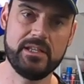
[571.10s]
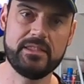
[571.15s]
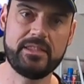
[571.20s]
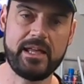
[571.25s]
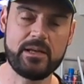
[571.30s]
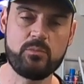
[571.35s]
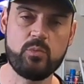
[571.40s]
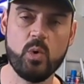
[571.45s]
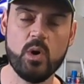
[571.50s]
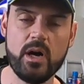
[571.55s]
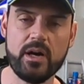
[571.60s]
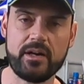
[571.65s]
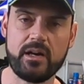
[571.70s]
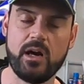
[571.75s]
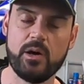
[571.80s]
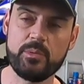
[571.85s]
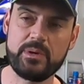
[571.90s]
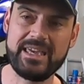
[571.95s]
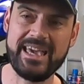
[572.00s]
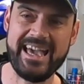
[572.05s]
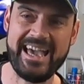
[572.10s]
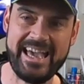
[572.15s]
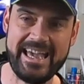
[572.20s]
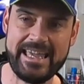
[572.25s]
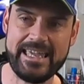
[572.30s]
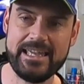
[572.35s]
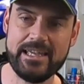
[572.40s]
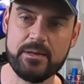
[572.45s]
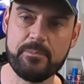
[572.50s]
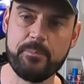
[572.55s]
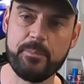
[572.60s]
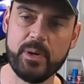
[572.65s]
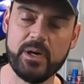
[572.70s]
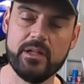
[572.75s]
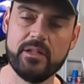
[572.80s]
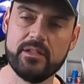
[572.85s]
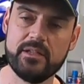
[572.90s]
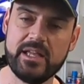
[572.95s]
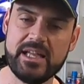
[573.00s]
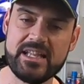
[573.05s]
They work okay,
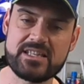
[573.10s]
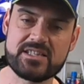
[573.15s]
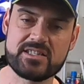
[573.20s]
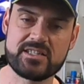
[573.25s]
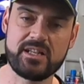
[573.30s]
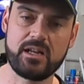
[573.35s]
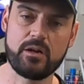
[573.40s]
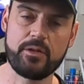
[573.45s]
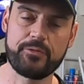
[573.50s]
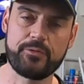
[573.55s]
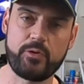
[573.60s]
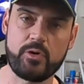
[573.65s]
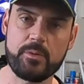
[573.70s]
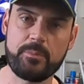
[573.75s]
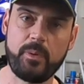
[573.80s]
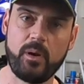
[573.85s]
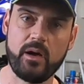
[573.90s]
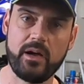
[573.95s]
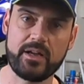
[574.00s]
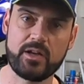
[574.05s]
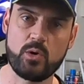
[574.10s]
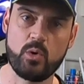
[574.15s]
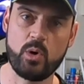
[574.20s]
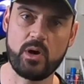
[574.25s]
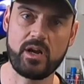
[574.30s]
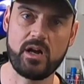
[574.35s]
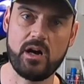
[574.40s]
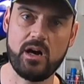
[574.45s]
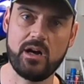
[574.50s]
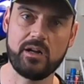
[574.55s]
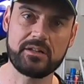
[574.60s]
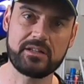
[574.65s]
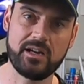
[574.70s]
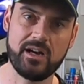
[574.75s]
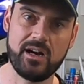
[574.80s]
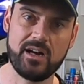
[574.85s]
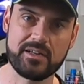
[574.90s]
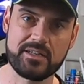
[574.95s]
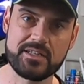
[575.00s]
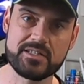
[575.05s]
but it's still a 3-ply, quite a hard
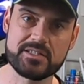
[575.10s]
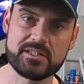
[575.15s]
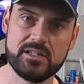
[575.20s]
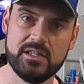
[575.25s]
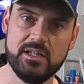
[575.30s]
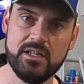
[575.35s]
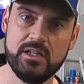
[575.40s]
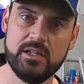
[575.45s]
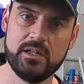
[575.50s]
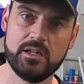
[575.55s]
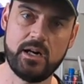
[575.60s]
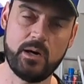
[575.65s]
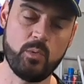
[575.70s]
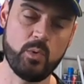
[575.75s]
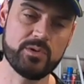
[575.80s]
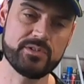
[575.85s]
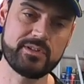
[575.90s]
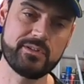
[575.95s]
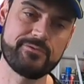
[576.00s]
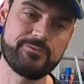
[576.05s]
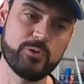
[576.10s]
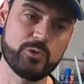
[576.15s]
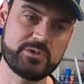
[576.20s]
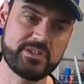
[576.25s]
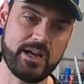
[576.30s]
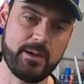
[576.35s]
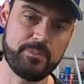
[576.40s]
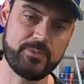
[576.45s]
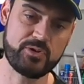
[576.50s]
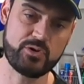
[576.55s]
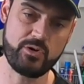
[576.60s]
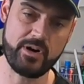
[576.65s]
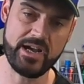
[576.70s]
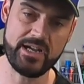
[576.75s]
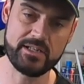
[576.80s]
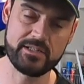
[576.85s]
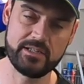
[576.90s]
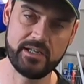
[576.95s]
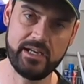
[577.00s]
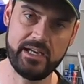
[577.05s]
carcass. I wanted full depth
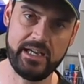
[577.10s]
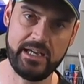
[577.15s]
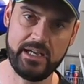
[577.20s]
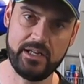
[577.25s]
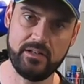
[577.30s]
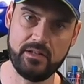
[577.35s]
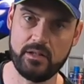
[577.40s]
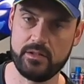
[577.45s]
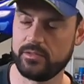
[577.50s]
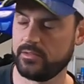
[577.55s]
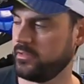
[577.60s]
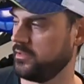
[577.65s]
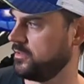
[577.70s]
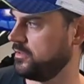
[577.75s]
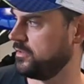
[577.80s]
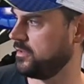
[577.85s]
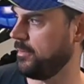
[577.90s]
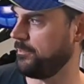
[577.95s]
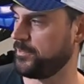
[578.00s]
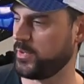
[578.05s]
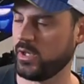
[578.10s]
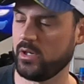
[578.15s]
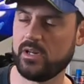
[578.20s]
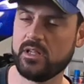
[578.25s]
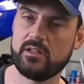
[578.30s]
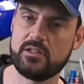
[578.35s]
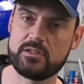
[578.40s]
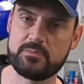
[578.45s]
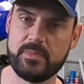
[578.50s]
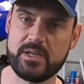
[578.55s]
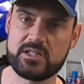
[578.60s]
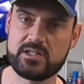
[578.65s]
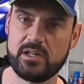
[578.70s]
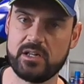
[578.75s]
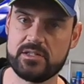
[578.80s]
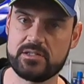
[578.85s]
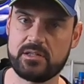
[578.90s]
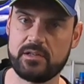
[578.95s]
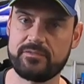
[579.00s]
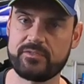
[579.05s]
tread, and the beauty of these
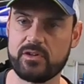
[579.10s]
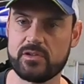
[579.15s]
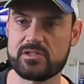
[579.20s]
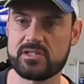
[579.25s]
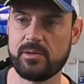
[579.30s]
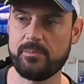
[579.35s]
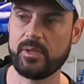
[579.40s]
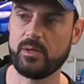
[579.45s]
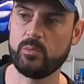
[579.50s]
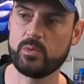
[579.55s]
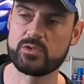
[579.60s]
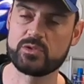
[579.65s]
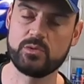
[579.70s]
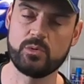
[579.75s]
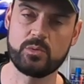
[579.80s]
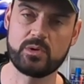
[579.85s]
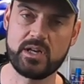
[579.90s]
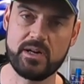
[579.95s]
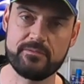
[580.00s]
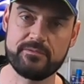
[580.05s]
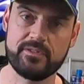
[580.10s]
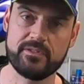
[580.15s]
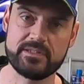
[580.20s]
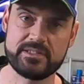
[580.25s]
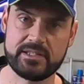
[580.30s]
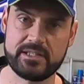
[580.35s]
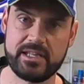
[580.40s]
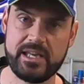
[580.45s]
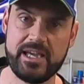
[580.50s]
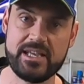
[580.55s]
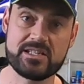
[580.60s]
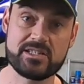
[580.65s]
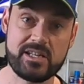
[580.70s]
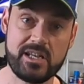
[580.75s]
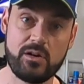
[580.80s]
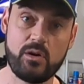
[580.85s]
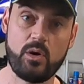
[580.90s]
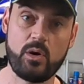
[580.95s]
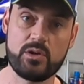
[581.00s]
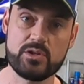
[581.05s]
Michelins, they've got something what's called comfort case
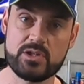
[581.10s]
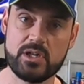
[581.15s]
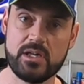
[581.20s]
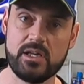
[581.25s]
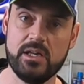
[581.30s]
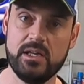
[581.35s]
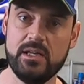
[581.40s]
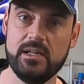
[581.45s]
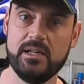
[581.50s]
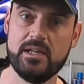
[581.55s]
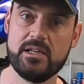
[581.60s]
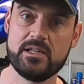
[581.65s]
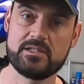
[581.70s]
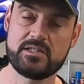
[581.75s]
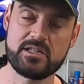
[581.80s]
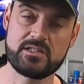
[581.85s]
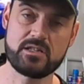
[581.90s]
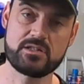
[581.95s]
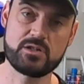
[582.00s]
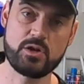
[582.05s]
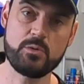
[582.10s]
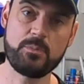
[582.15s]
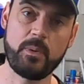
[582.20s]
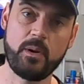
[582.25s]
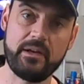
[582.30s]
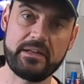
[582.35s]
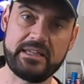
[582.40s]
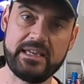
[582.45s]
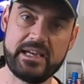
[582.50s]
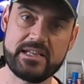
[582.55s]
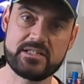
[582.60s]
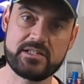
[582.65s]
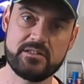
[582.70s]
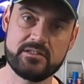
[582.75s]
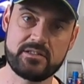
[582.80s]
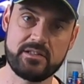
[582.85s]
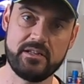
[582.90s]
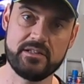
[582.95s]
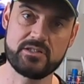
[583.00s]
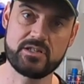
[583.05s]
technology. So it's a 2-ply
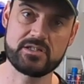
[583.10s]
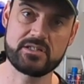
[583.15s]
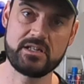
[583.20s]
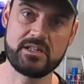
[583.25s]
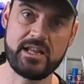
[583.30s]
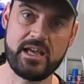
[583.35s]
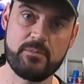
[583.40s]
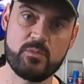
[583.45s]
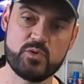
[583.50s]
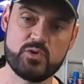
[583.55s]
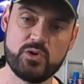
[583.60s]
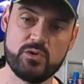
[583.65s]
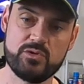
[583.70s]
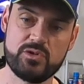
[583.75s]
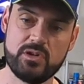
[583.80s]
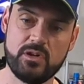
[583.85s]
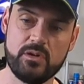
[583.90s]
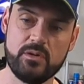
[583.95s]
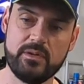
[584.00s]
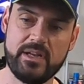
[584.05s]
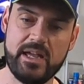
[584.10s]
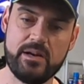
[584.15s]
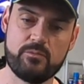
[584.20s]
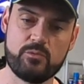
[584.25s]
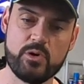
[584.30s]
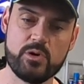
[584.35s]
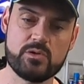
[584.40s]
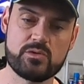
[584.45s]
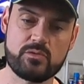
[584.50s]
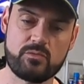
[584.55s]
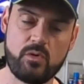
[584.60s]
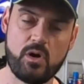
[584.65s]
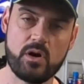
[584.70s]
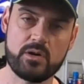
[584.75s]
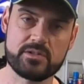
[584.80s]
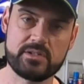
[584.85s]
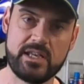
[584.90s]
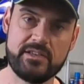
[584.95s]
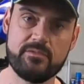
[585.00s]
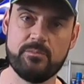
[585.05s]
casing, so it just enables you to hit roots,
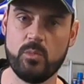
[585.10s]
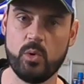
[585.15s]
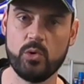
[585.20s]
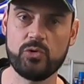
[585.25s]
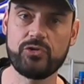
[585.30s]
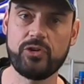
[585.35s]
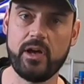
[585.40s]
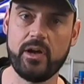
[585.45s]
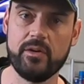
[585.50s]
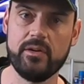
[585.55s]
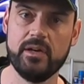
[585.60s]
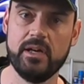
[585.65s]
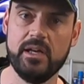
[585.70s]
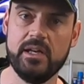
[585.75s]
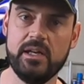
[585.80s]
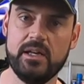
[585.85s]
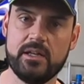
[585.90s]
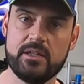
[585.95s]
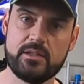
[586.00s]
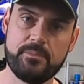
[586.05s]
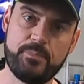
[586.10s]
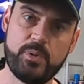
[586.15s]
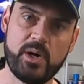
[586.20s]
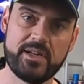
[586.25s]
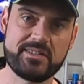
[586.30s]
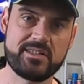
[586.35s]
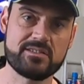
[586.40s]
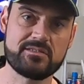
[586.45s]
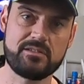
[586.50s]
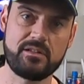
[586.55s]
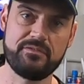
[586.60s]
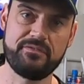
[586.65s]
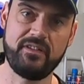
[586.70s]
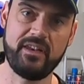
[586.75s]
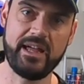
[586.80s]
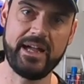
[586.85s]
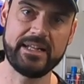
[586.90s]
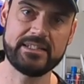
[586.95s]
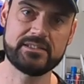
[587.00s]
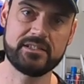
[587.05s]
rocks, even more so. The bike doesn't
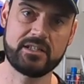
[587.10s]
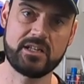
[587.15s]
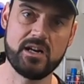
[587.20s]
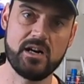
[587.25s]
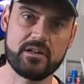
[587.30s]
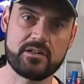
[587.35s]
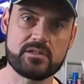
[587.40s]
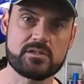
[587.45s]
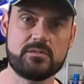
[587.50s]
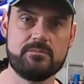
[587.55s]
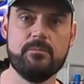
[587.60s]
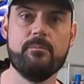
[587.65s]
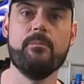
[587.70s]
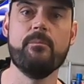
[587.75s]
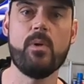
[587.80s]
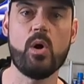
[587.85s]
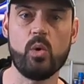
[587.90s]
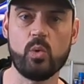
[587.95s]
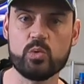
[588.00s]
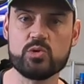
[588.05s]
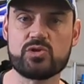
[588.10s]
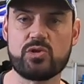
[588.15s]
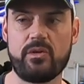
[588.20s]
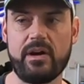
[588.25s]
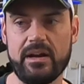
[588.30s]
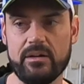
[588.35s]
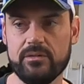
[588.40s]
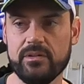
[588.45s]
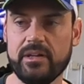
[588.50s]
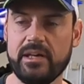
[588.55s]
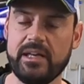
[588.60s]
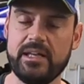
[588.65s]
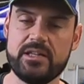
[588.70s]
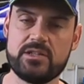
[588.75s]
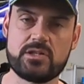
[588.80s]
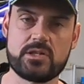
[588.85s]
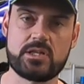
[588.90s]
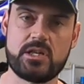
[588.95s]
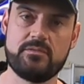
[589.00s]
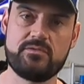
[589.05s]
deflect, the carcass molds around it
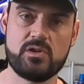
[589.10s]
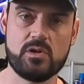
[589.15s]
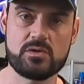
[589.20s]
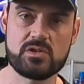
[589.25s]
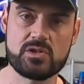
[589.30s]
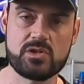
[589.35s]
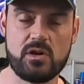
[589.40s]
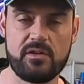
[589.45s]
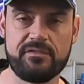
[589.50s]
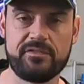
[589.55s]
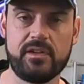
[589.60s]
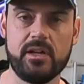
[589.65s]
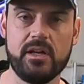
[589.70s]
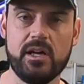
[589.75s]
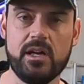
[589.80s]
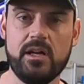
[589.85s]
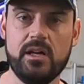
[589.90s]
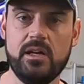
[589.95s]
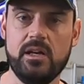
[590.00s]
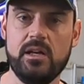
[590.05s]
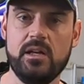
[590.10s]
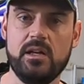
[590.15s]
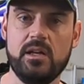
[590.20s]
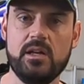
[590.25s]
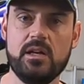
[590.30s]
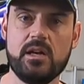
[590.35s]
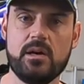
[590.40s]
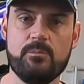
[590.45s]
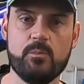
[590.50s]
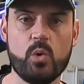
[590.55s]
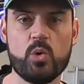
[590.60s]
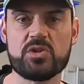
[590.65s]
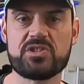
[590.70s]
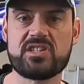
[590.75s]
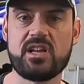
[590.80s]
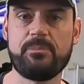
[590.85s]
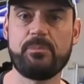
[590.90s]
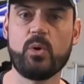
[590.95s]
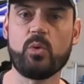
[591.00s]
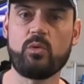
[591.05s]
and just gives you a softer, more
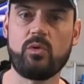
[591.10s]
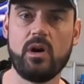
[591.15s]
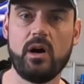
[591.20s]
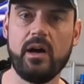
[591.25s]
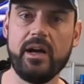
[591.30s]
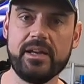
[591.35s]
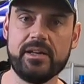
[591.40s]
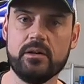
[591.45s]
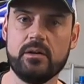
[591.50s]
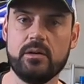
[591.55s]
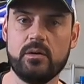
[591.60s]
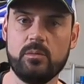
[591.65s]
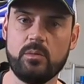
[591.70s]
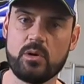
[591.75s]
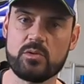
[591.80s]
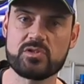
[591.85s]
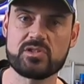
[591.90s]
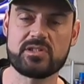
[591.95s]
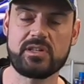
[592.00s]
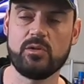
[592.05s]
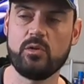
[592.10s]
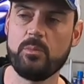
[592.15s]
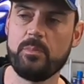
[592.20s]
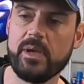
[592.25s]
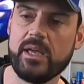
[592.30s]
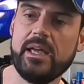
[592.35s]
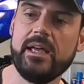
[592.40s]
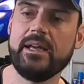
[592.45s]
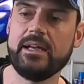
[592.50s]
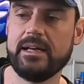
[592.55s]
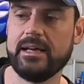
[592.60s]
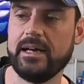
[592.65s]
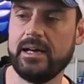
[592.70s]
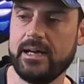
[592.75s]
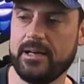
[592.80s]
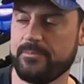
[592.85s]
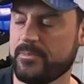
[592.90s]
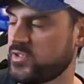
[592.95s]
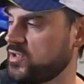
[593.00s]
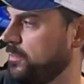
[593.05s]
supple ride while still being
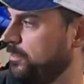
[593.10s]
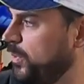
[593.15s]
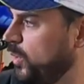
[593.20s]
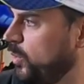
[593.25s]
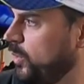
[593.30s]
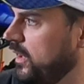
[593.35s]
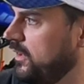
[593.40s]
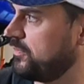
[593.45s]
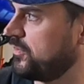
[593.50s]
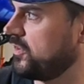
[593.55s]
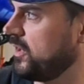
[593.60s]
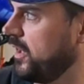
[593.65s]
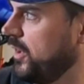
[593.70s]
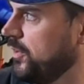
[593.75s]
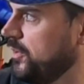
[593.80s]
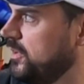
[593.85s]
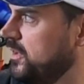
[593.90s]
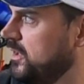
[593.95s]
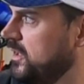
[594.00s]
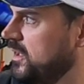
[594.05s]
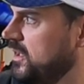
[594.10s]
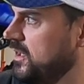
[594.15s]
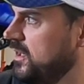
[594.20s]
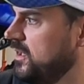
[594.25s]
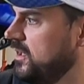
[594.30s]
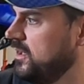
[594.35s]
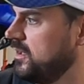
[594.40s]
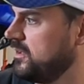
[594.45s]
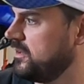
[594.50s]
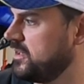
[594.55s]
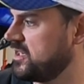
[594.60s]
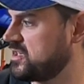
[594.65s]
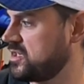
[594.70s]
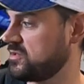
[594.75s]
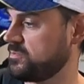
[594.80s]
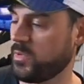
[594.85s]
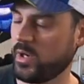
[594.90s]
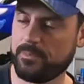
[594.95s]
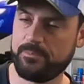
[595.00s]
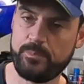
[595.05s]
supportive. So this
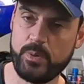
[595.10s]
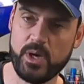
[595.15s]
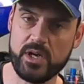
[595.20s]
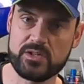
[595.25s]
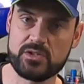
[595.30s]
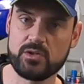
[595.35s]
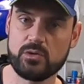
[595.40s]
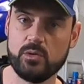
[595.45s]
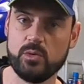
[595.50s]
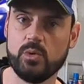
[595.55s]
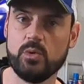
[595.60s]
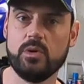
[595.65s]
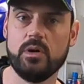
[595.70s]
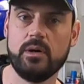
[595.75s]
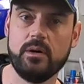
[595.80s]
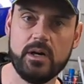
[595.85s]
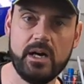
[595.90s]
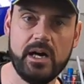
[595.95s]
is my personal